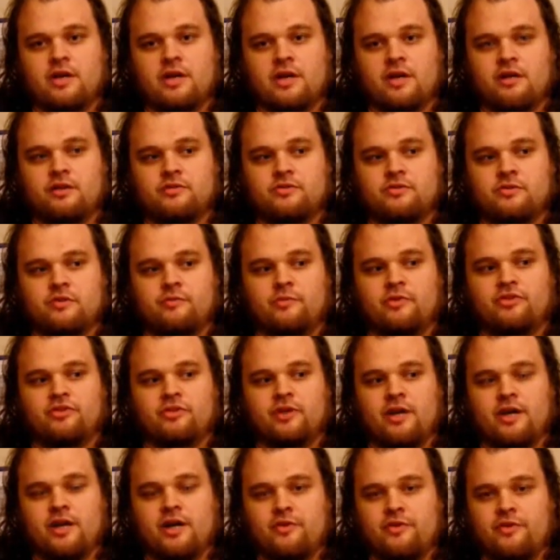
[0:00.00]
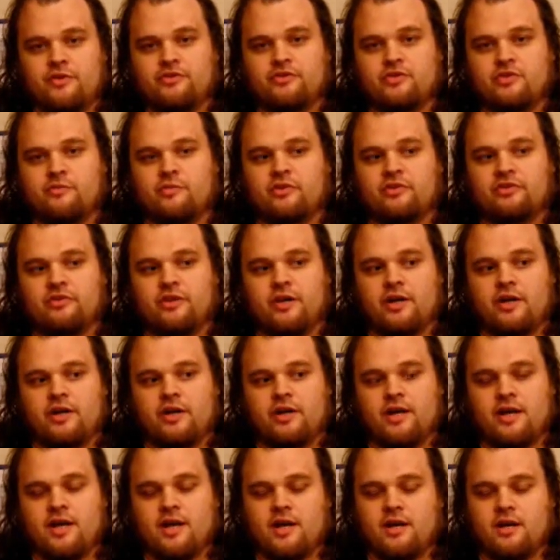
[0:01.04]
and Dune Messiah and then Dune
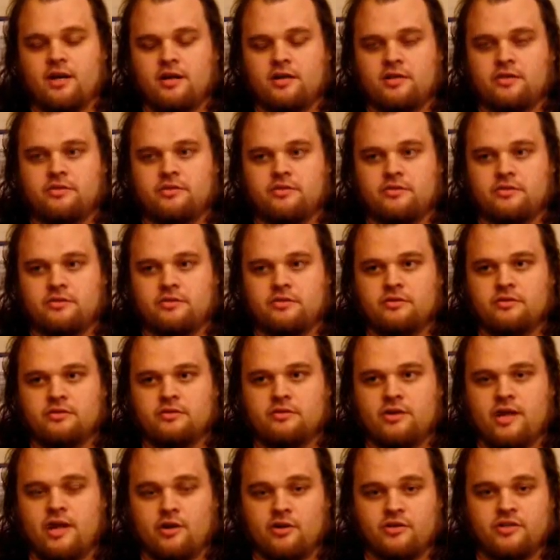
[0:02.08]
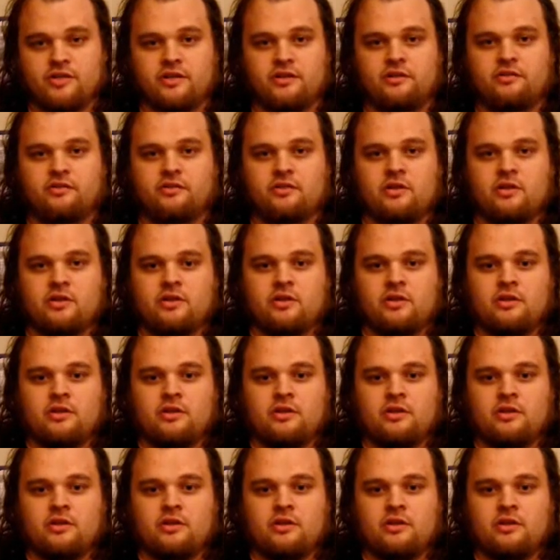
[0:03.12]
Messiah and Heretics,